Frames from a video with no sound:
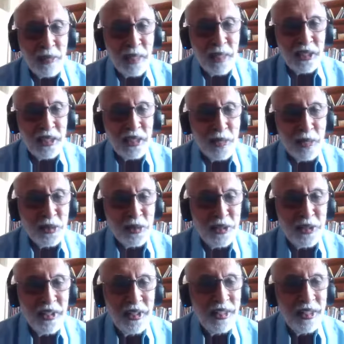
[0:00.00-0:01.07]
the times
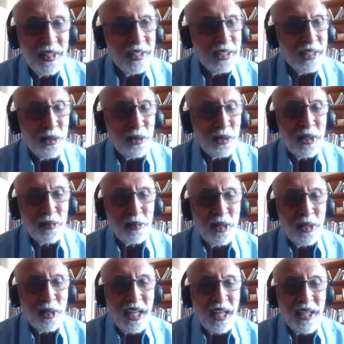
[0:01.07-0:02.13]
that you live
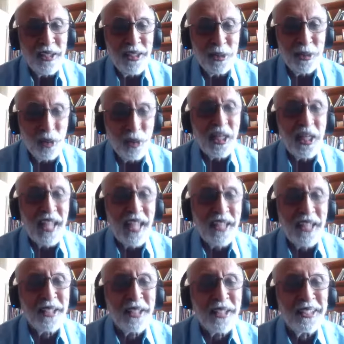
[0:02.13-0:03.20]
today good again.
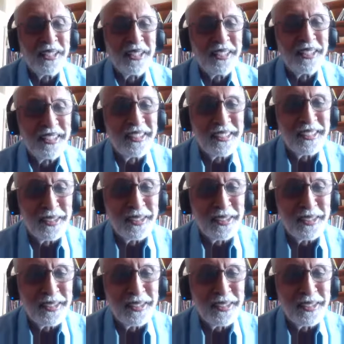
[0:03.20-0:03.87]
So.